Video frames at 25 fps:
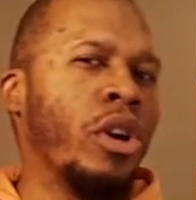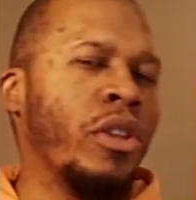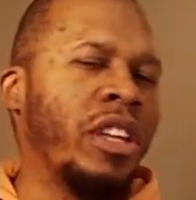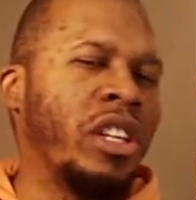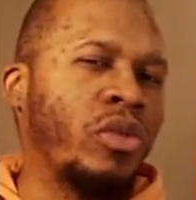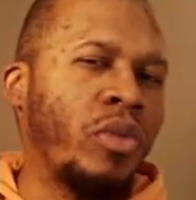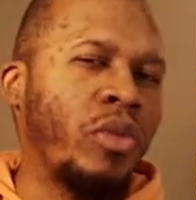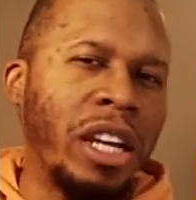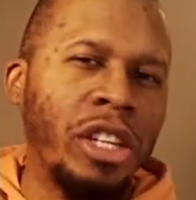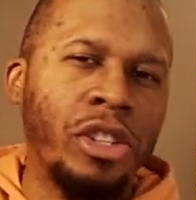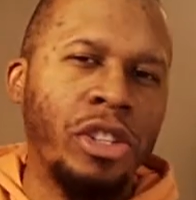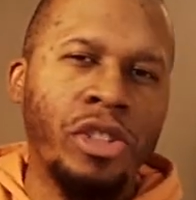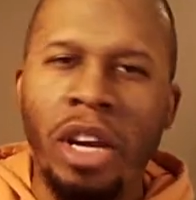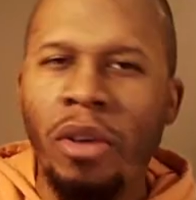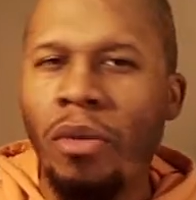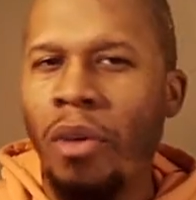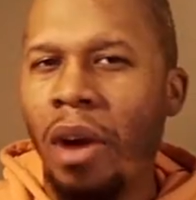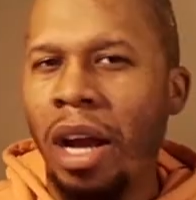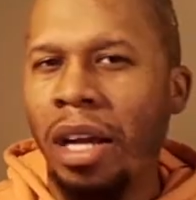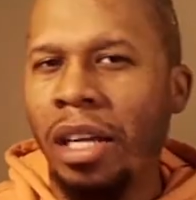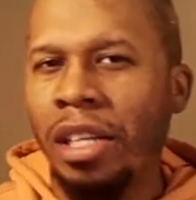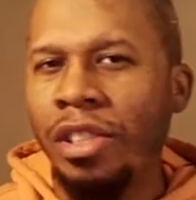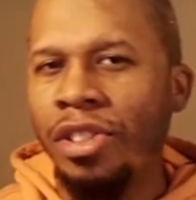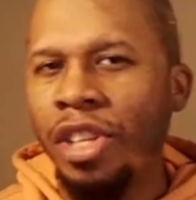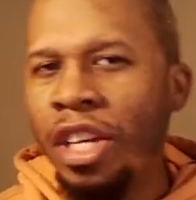That's right, J
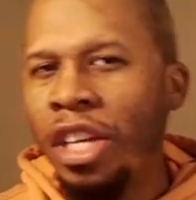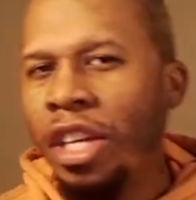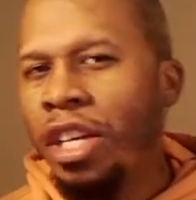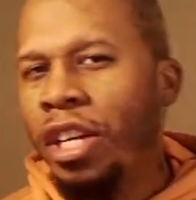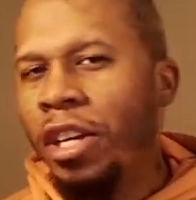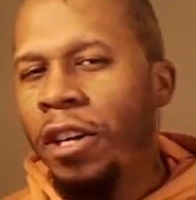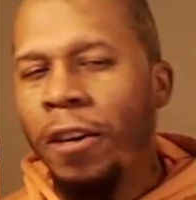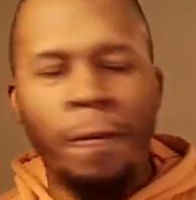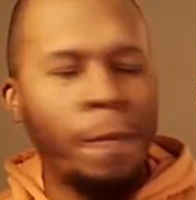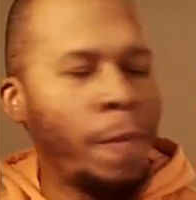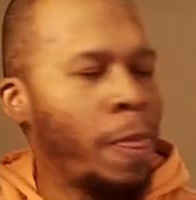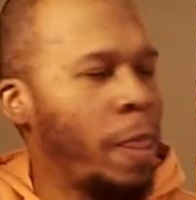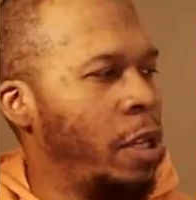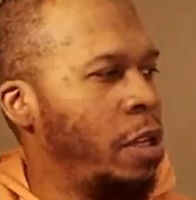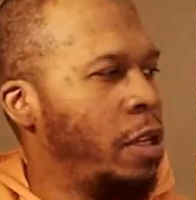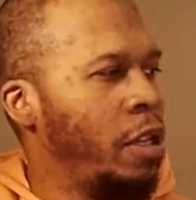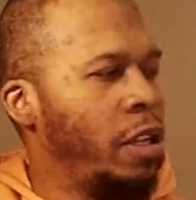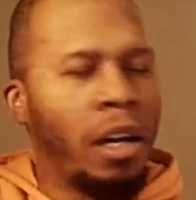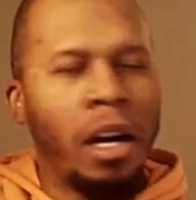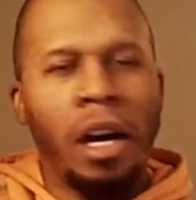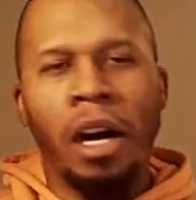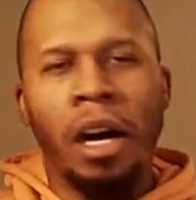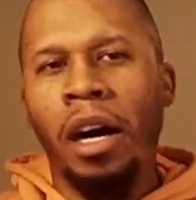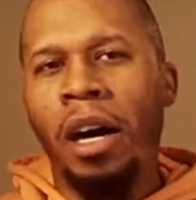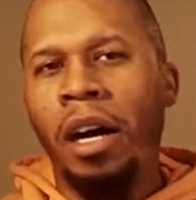Rocc is here
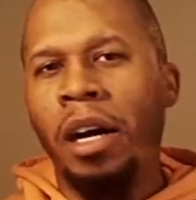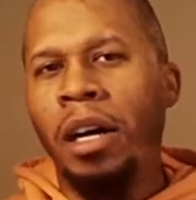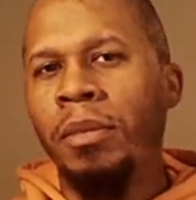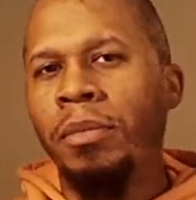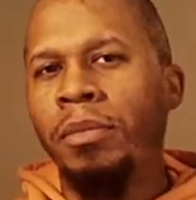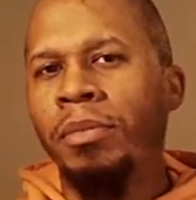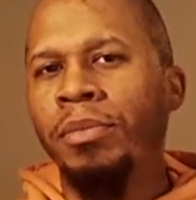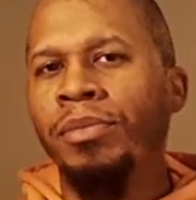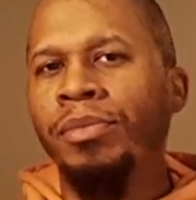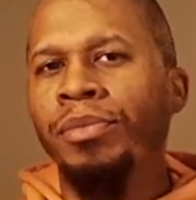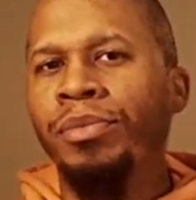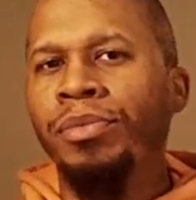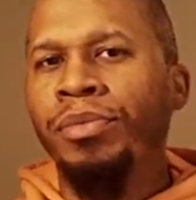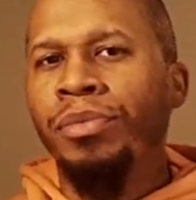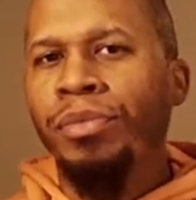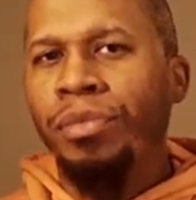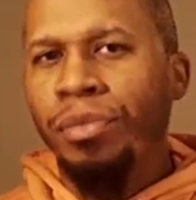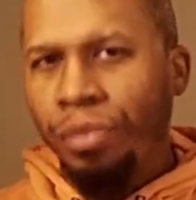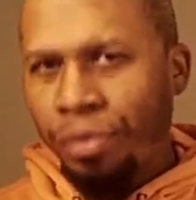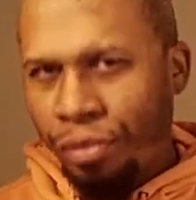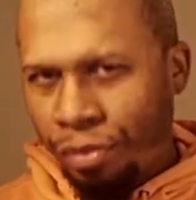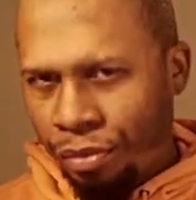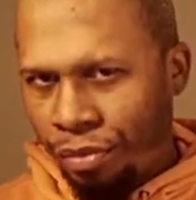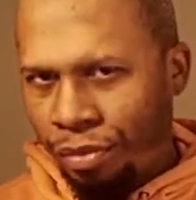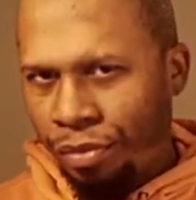um,
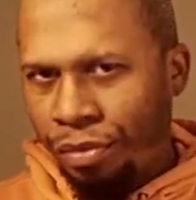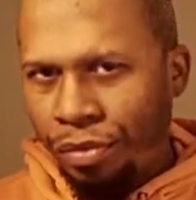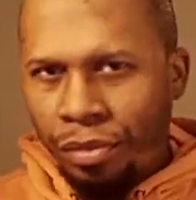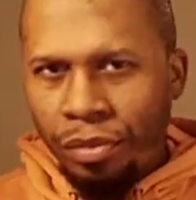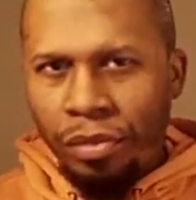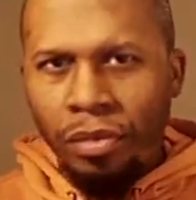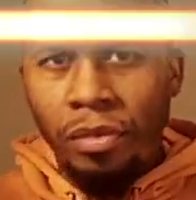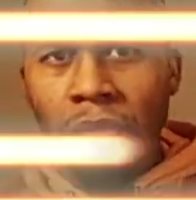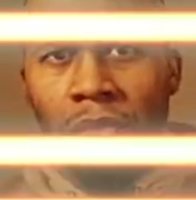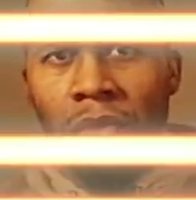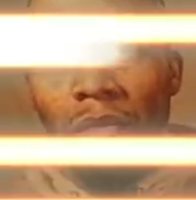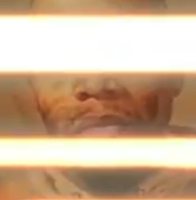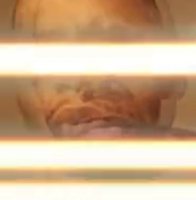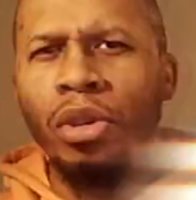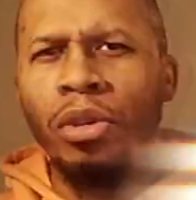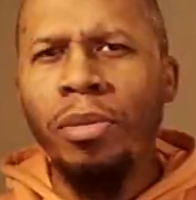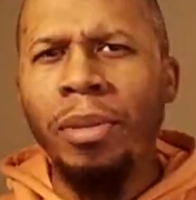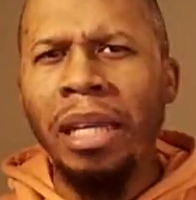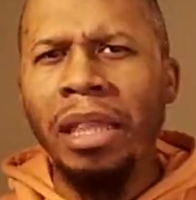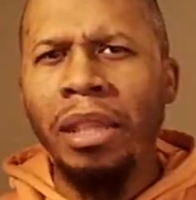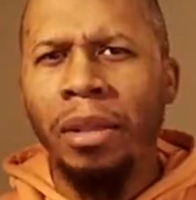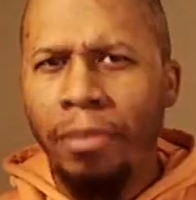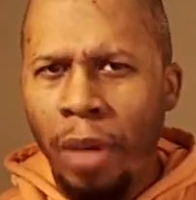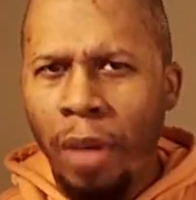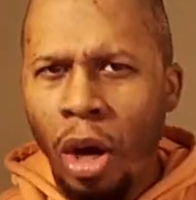in a hotel room at
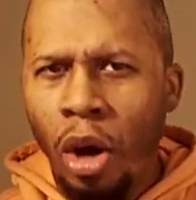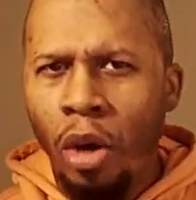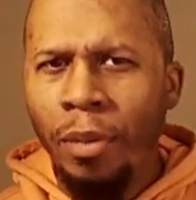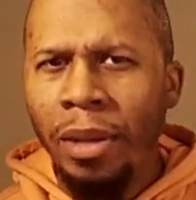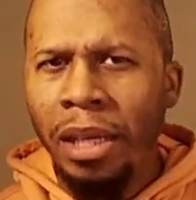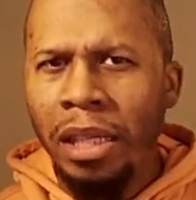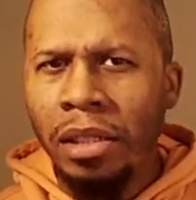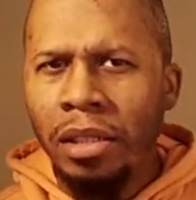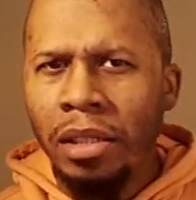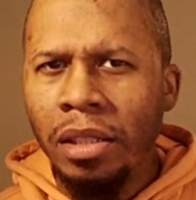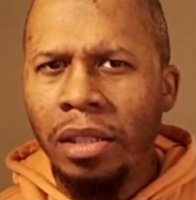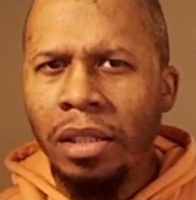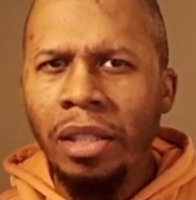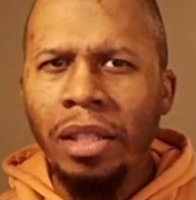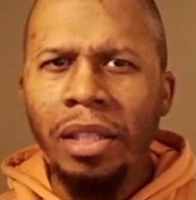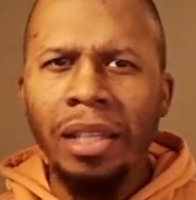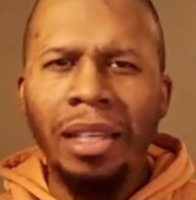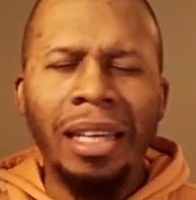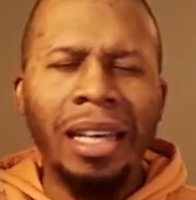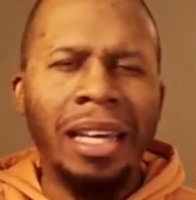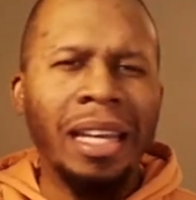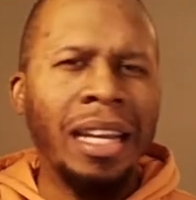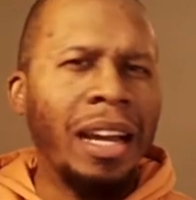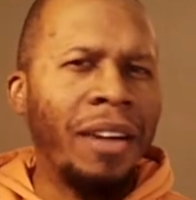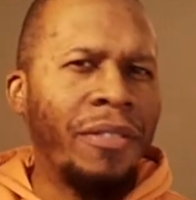the moment,
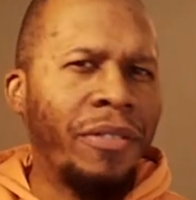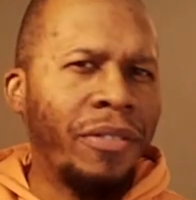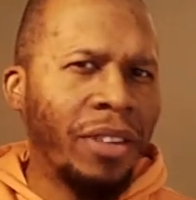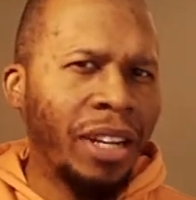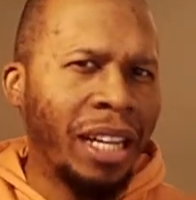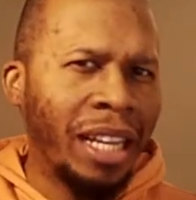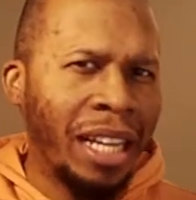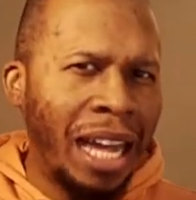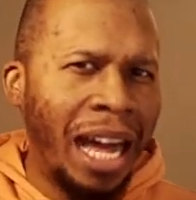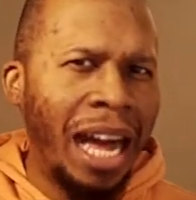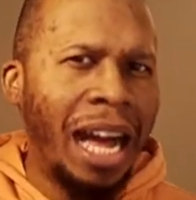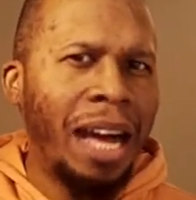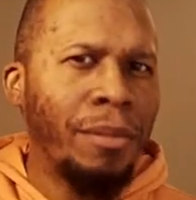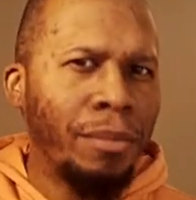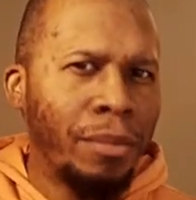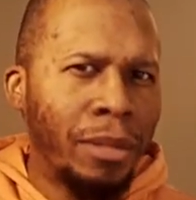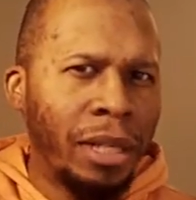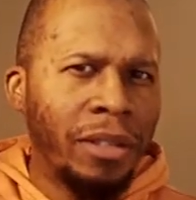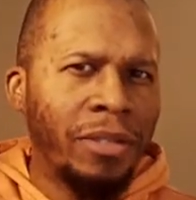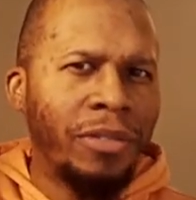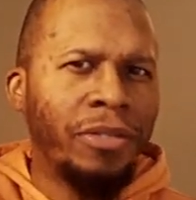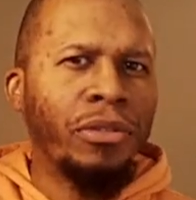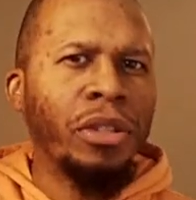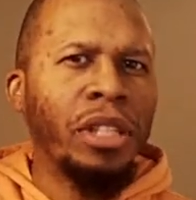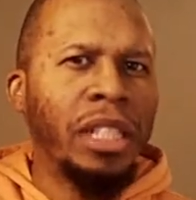and I forgot my
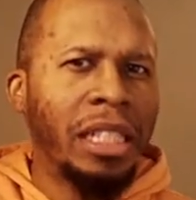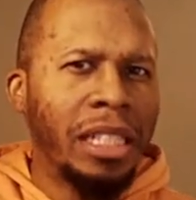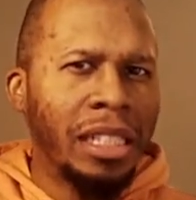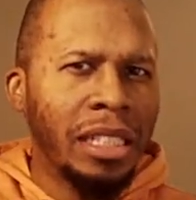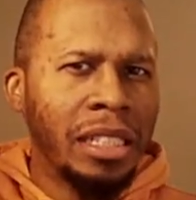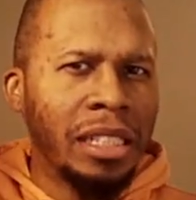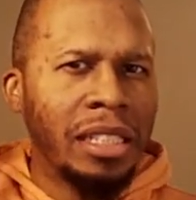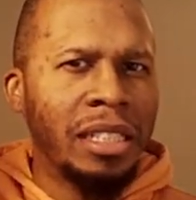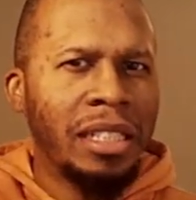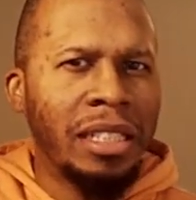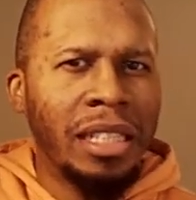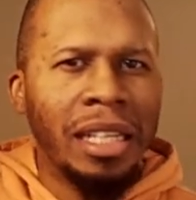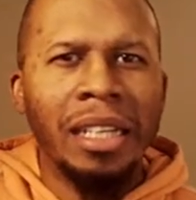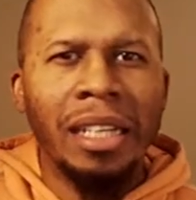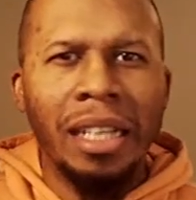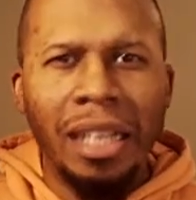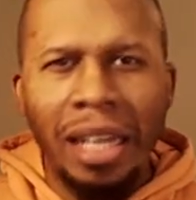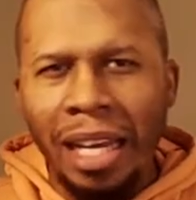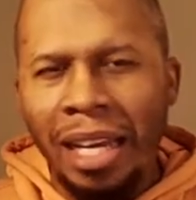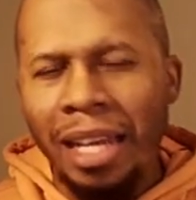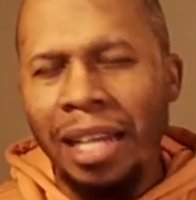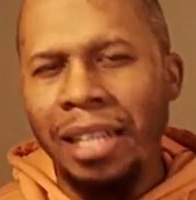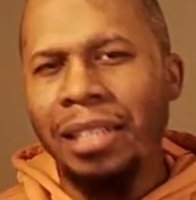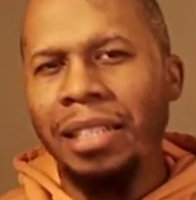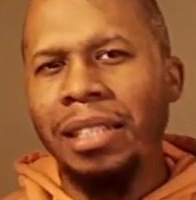freaking
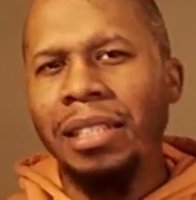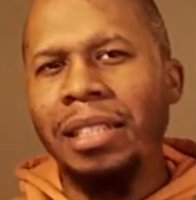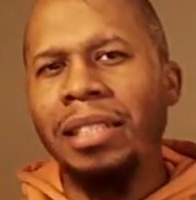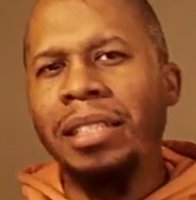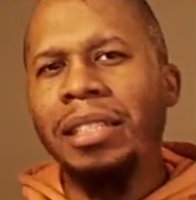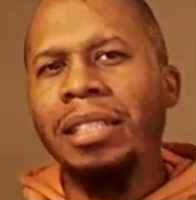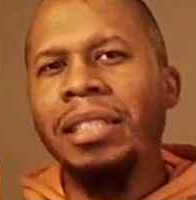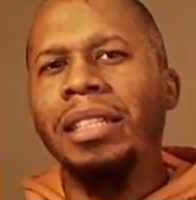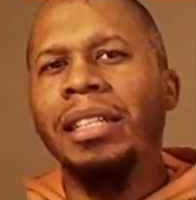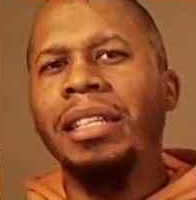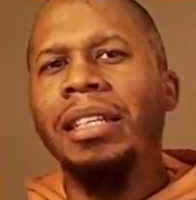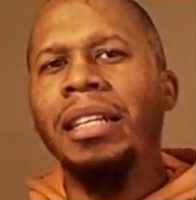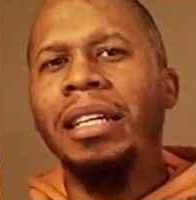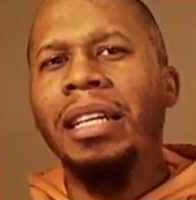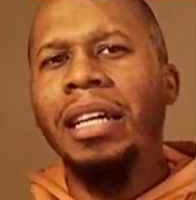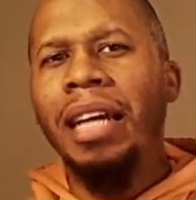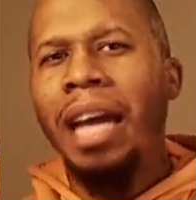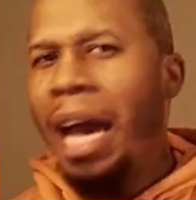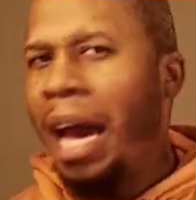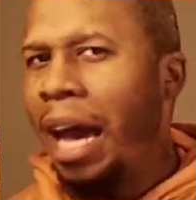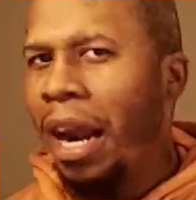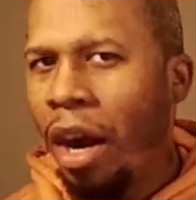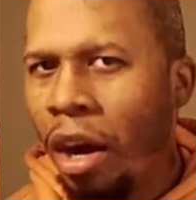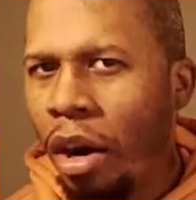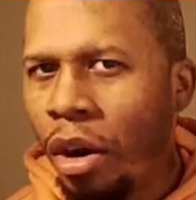sunglasses
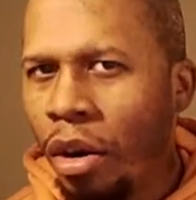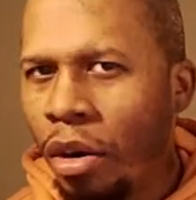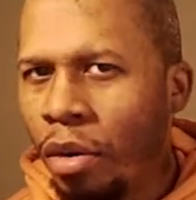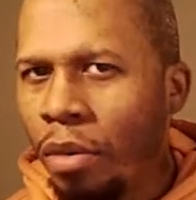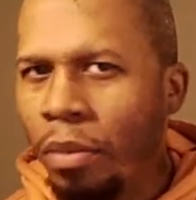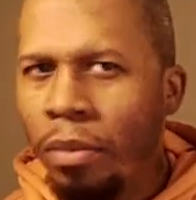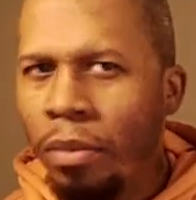at home.